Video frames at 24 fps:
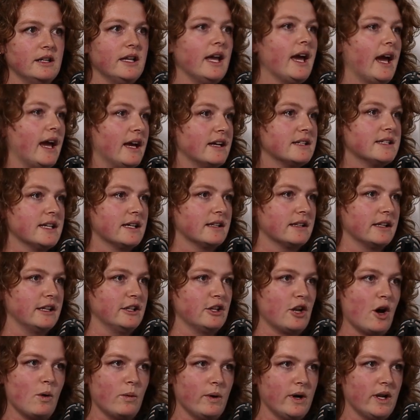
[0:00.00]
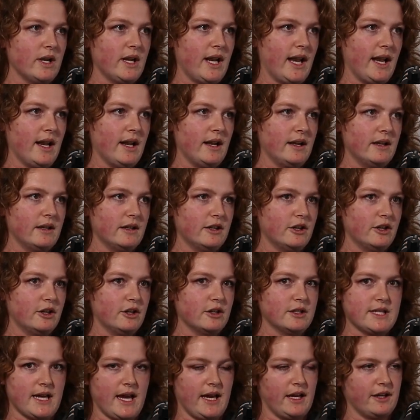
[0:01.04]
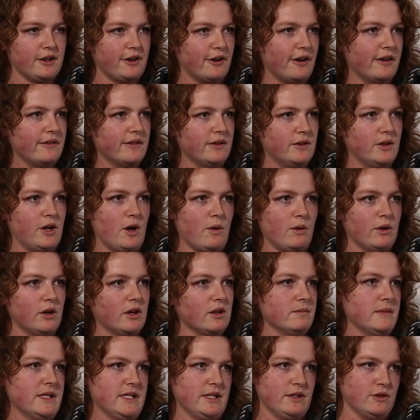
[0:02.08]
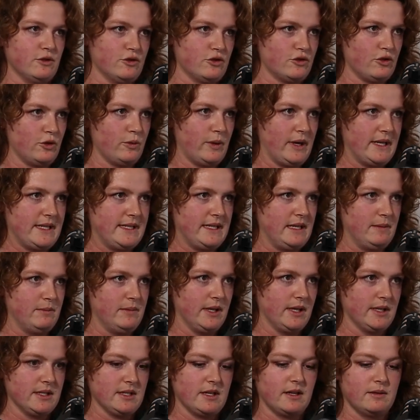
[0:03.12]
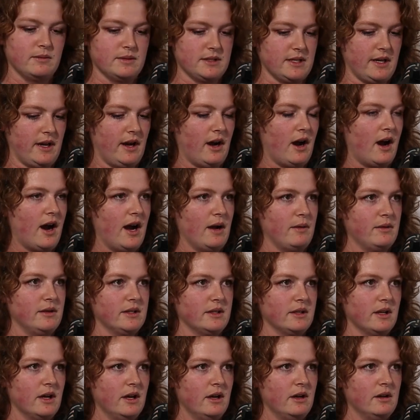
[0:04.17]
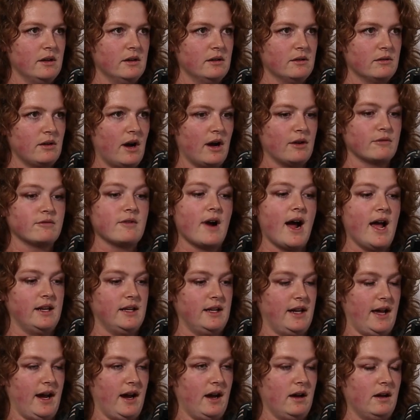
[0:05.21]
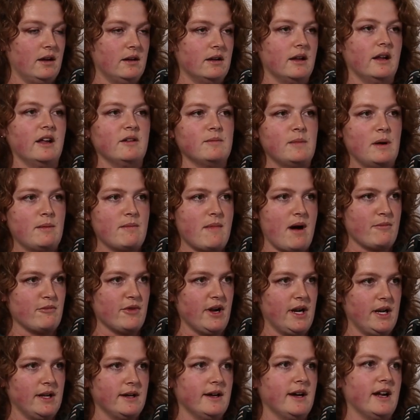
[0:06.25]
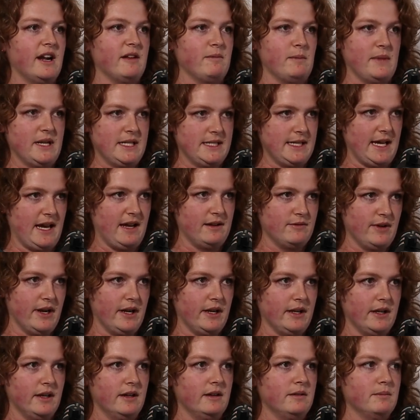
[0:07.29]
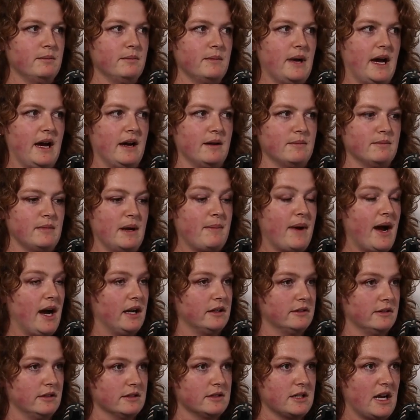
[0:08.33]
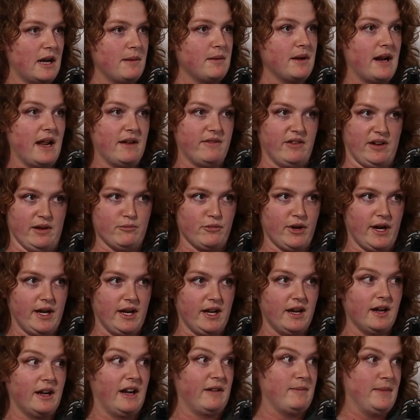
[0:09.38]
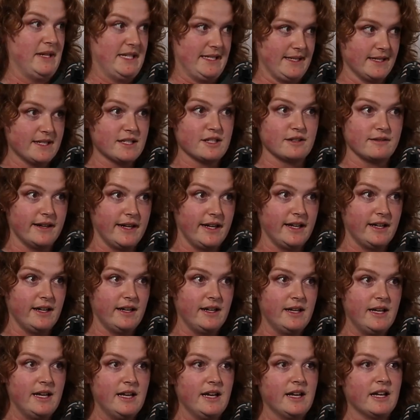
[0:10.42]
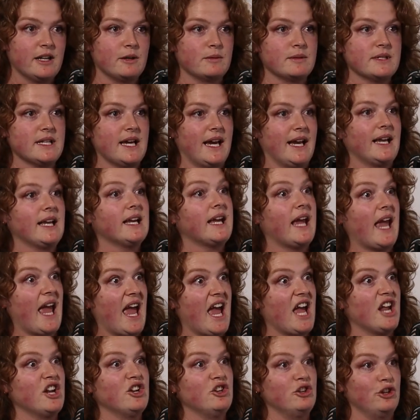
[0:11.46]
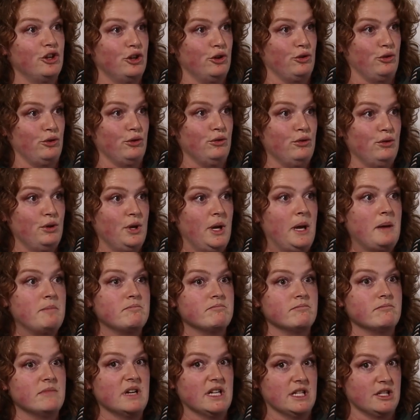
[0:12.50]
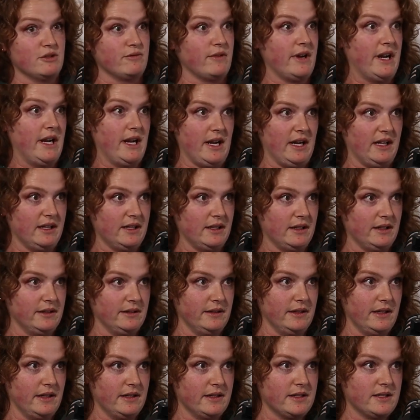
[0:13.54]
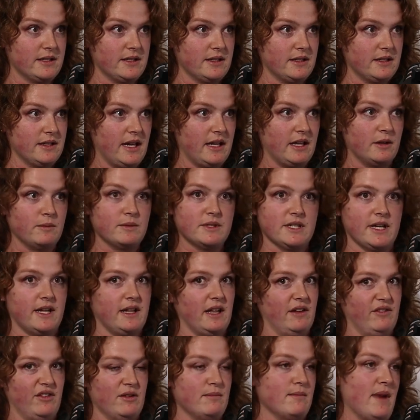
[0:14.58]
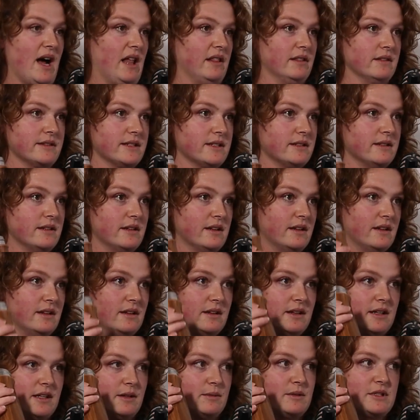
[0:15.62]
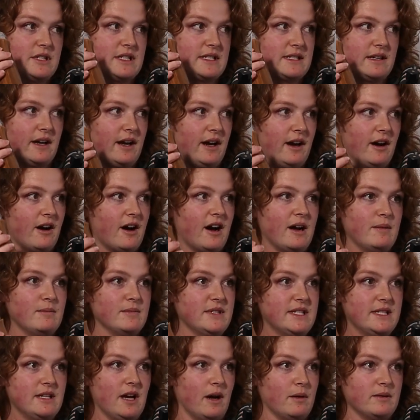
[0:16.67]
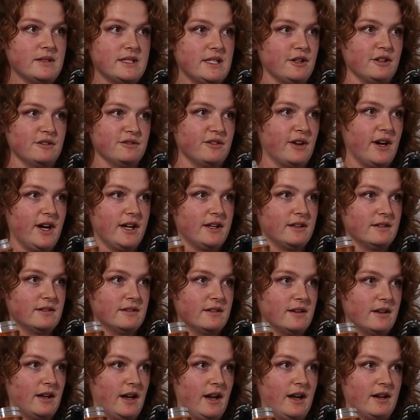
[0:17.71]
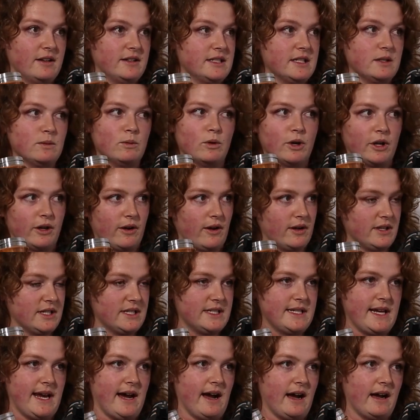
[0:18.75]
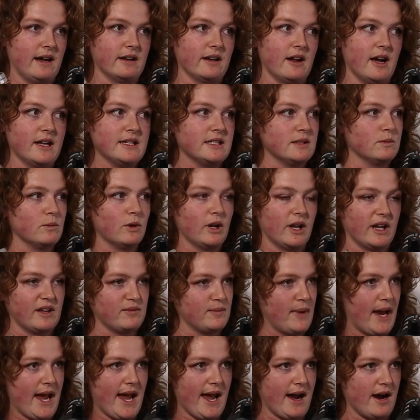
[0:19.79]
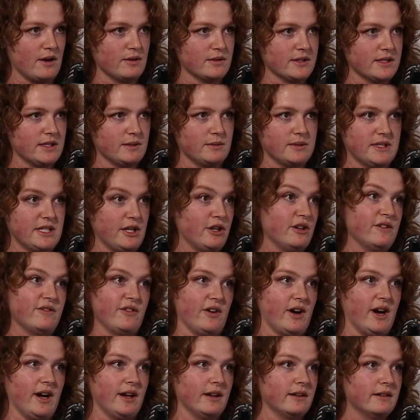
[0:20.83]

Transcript: Yeah, exactly. No one could take it over. No one could misconstrue what I said because it was like I'd write it out. I'd have my mum read it. I'd have my dad read it. My partner at the time, I'd have him read it. I'd have my sister read it. And it was like, can you misread anything in this? And it was like that for months. And it was just like, I was terrified. I didn't want to go into town. I didn't want to leave my house. It was terrifying.